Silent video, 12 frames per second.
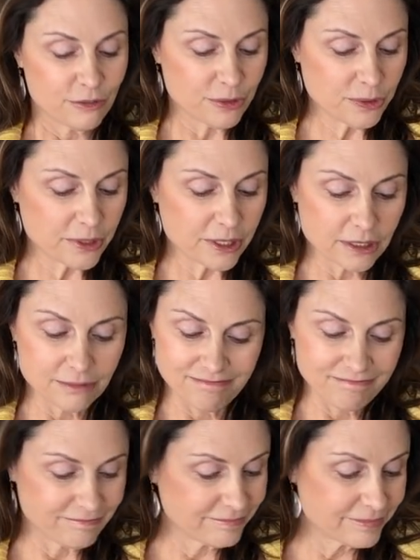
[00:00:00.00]
for
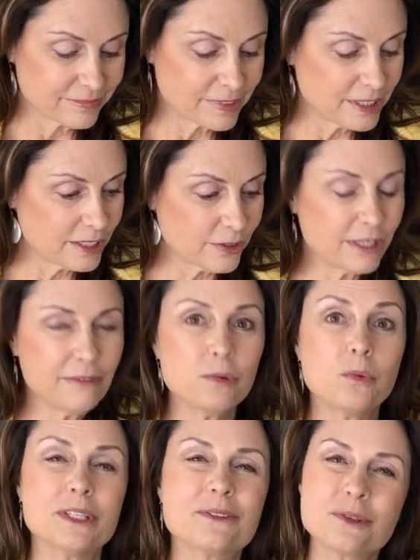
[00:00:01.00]

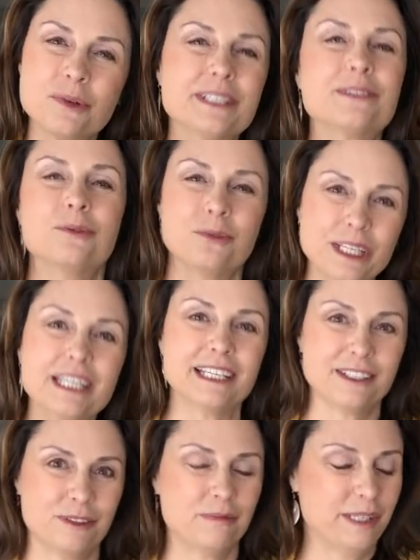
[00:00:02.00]
even once or twice a
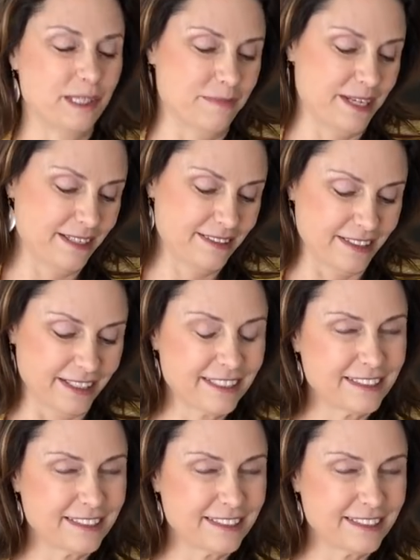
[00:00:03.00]
week, it would be amazing.